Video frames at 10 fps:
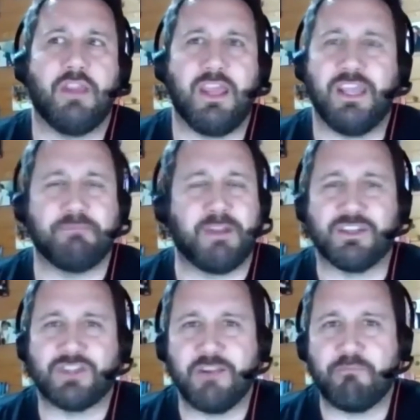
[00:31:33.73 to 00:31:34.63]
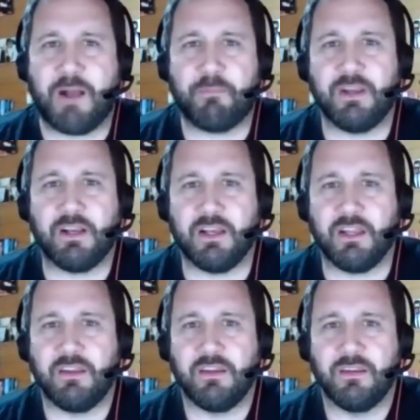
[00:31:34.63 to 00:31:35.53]
He's done it so
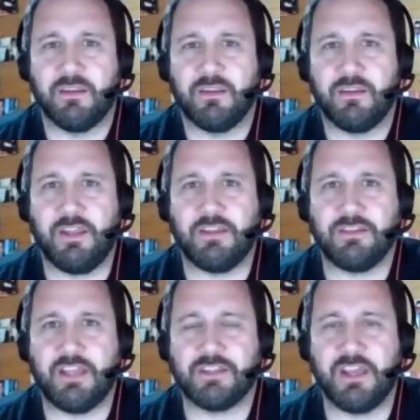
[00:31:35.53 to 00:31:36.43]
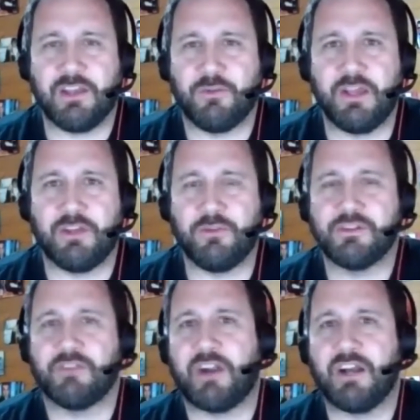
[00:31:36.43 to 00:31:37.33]
publicly, it
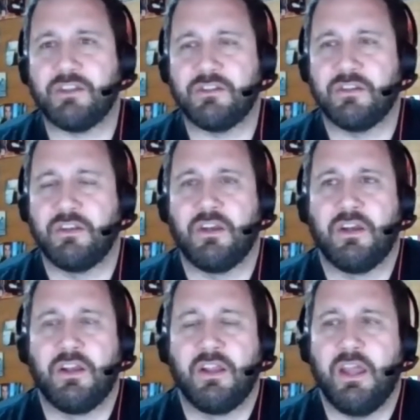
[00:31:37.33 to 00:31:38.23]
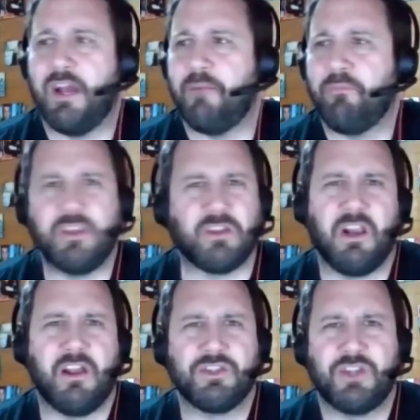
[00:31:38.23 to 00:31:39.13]
causes fractions. He's on a
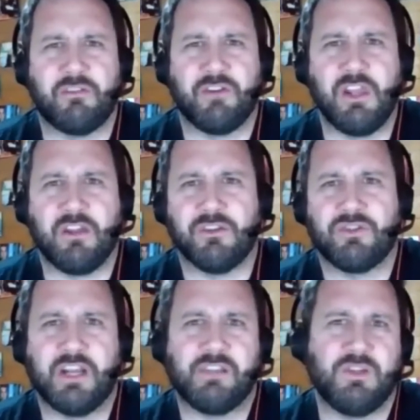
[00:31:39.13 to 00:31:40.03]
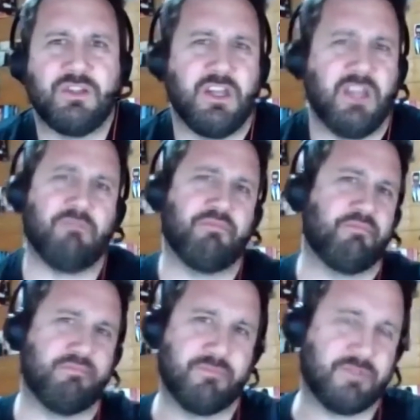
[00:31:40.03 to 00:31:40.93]
last year of rookie contract, so he's cheap.
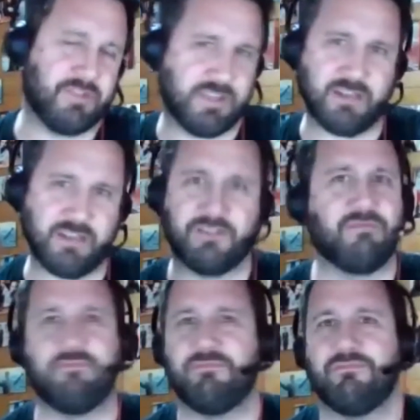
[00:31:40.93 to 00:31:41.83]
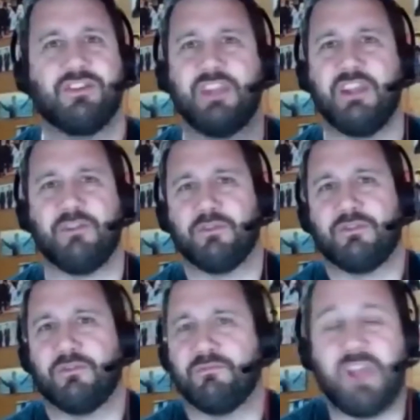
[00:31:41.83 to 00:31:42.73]
Does the
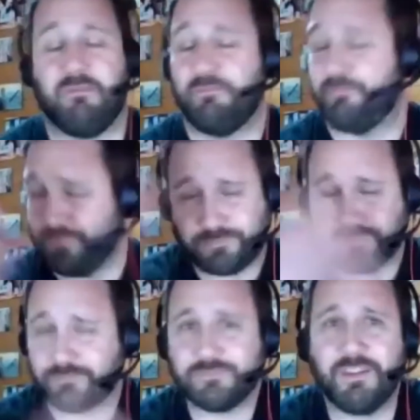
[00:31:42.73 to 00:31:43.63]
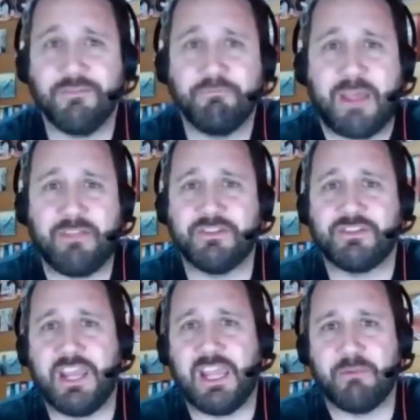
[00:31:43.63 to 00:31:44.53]
Seahawks or Panthers
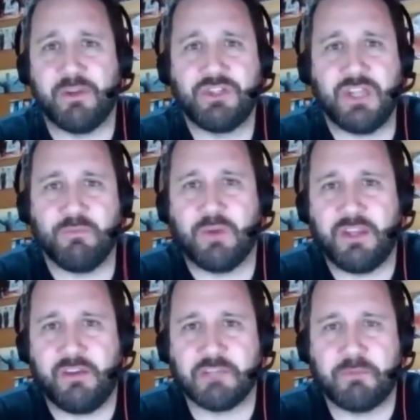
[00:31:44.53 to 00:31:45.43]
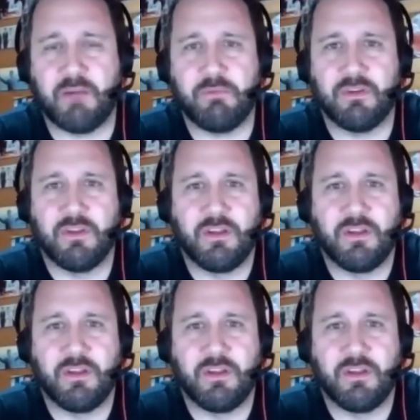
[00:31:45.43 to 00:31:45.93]
take him on a cheap 1 year experiment?